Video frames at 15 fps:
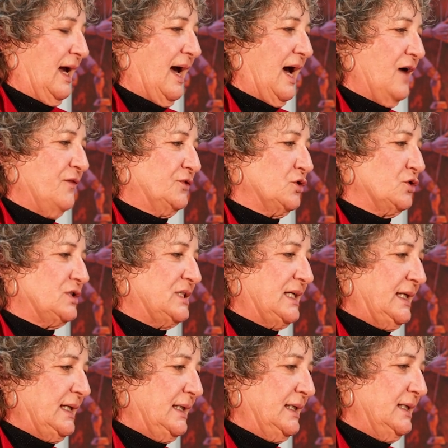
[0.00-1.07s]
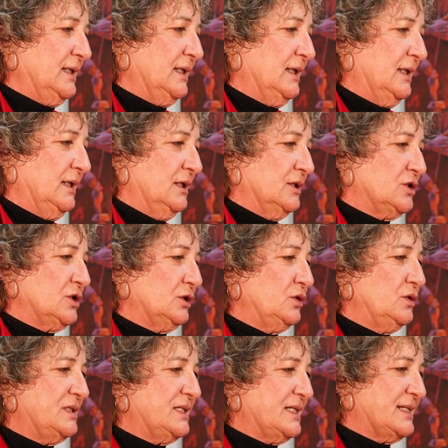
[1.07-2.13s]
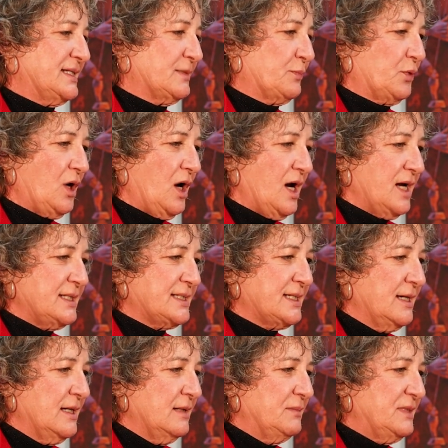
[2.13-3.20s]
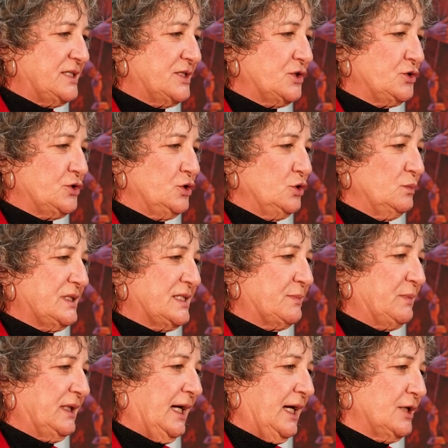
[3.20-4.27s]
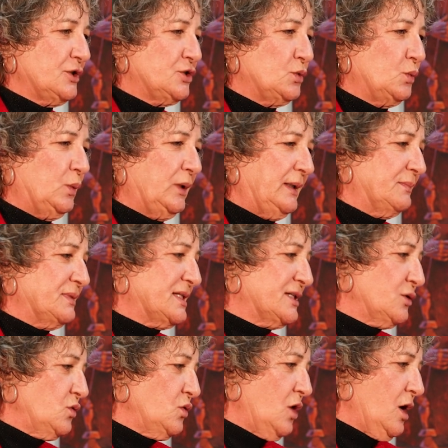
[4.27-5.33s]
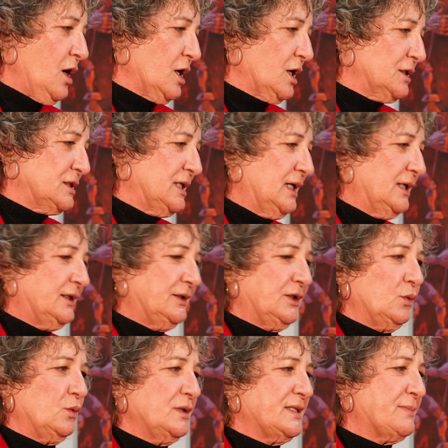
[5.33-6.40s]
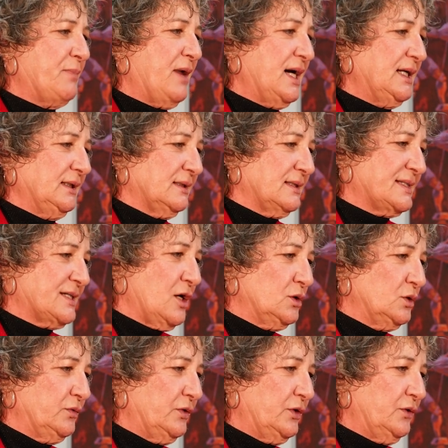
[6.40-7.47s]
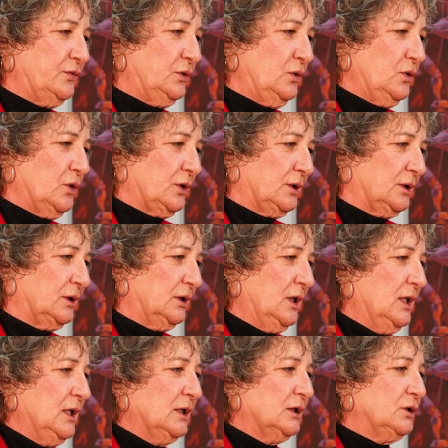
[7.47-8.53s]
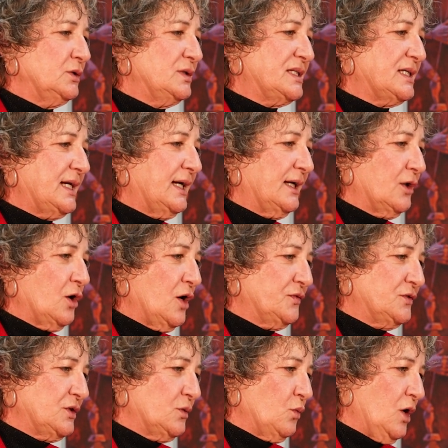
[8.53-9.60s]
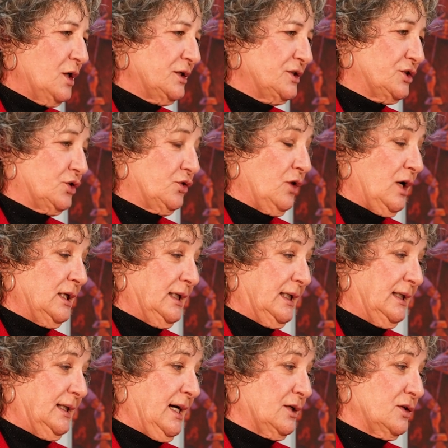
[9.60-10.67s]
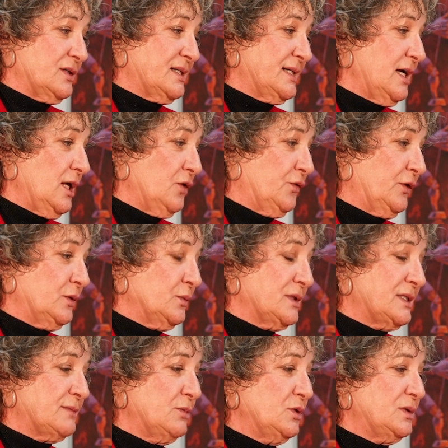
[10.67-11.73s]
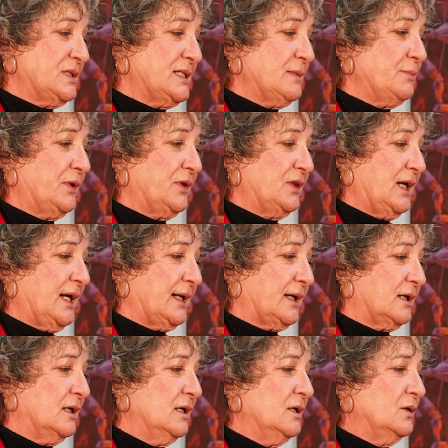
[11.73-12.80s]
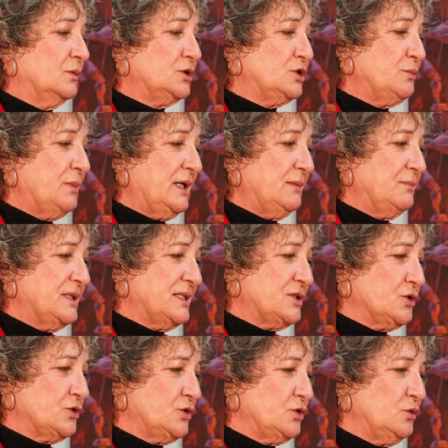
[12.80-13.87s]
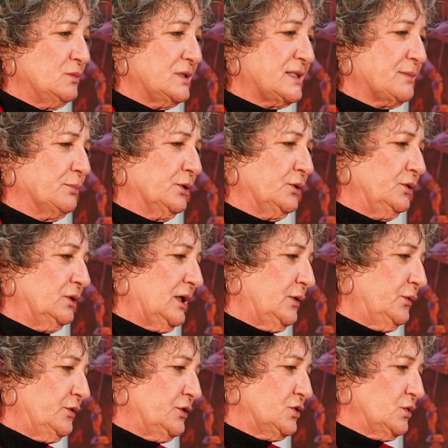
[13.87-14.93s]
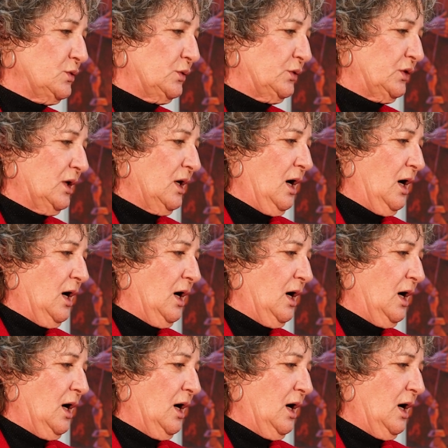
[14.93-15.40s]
After tea, to Lucy's surprise, Mr. Toomis began to weep so hard that there was puddles all over the floor. Lucy had often wanted to cry like that herself and was most sympathetic, which made Mr. Toomis blurt out the truth.